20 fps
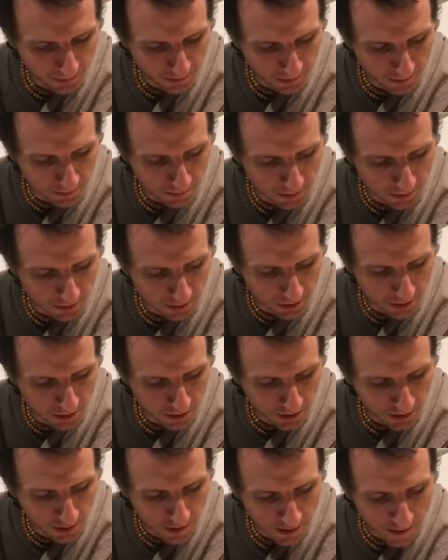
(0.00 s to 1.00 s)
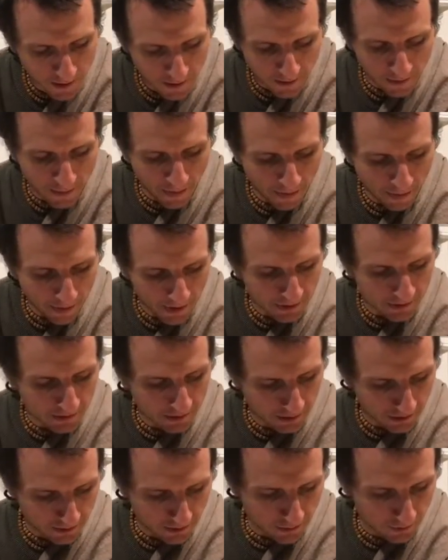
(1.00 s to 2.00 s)
Purport.
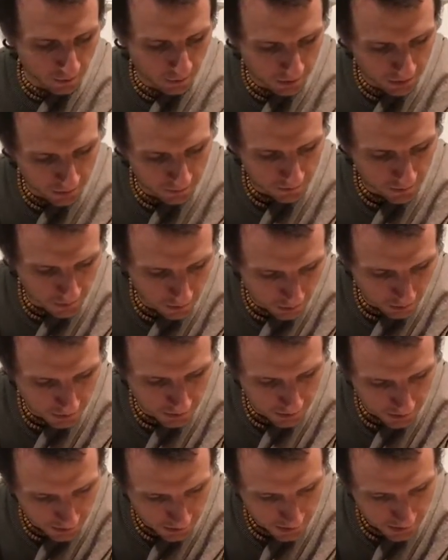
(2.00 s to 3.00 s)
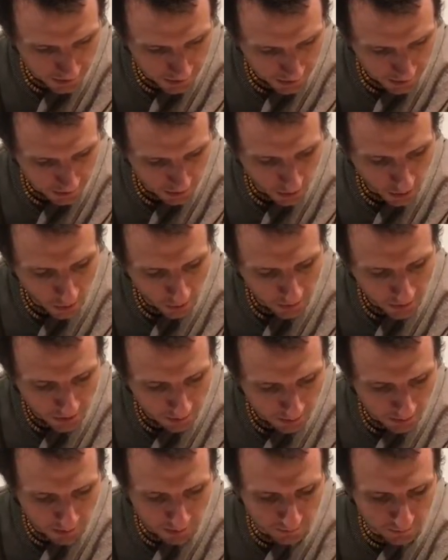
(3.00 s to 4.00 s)
That a devotee of the Lord is the
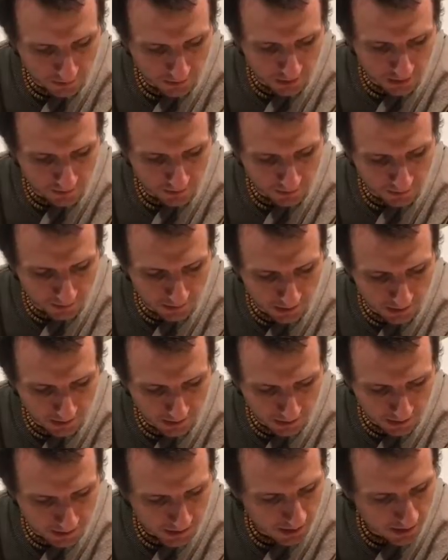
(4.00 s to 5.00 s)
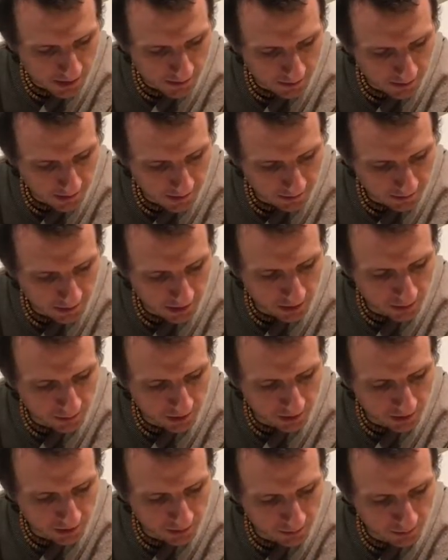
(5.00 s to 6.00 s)
only perfect living being is explained
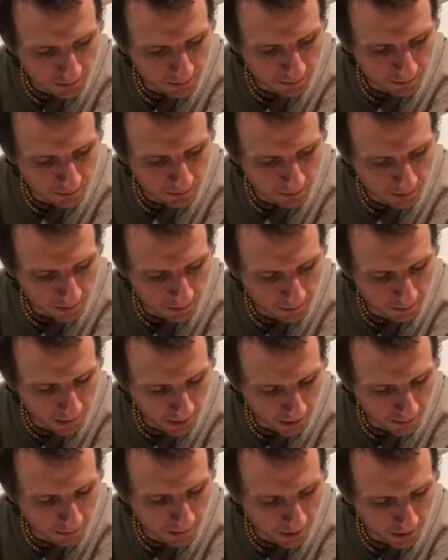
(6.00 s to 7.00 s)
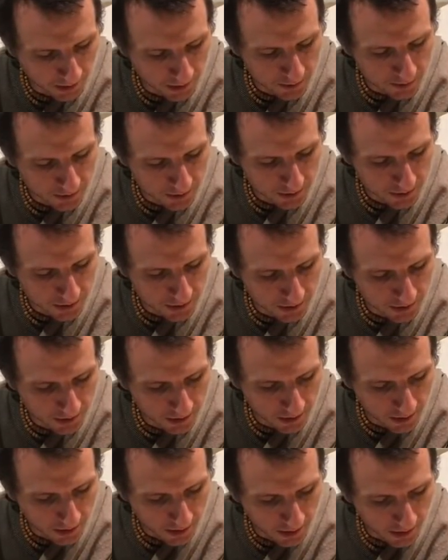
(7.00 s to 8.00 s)
herein by Maharaj
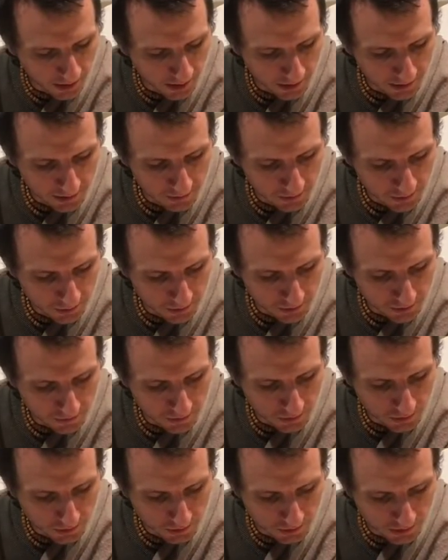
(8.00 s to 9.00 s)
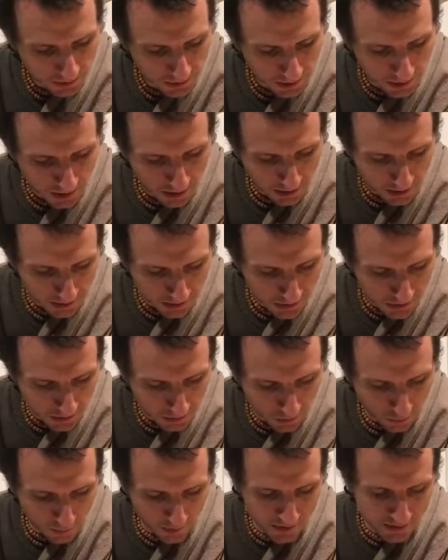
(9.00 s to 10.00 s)
Parikshit. A devotee of the Lord is
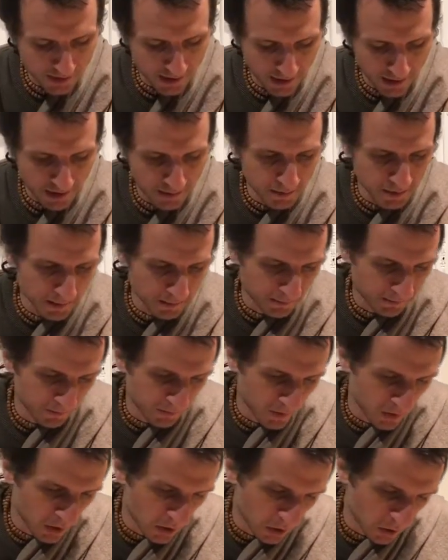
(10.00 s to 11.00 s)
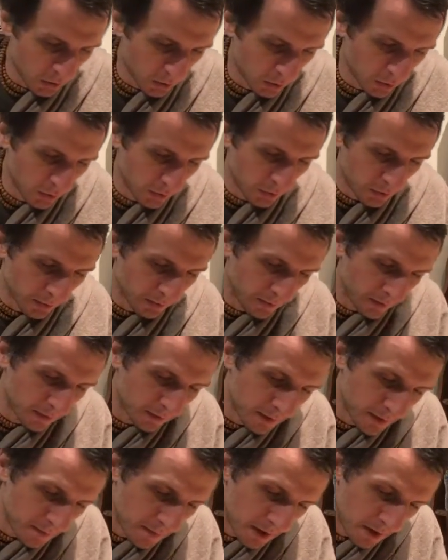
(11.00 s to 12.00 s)
no one's enemy, although
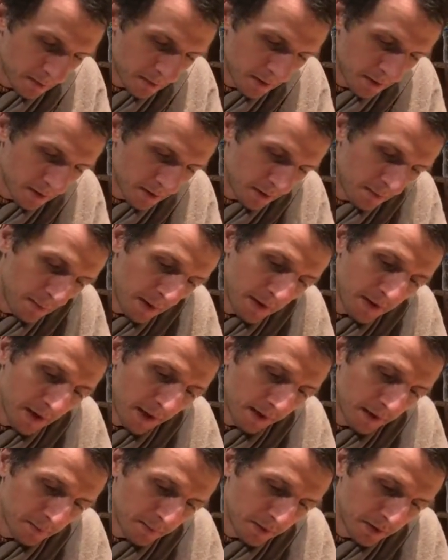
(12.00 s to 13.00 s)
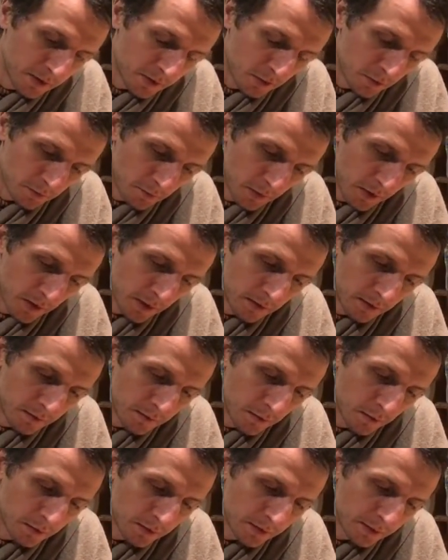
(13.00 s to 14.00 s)
there may be many enemies of a
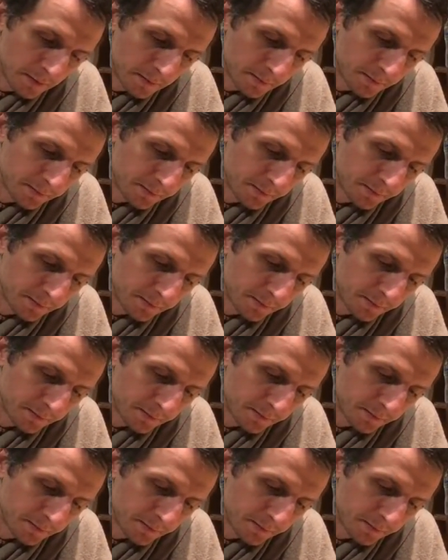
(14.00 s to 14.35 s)
devotee.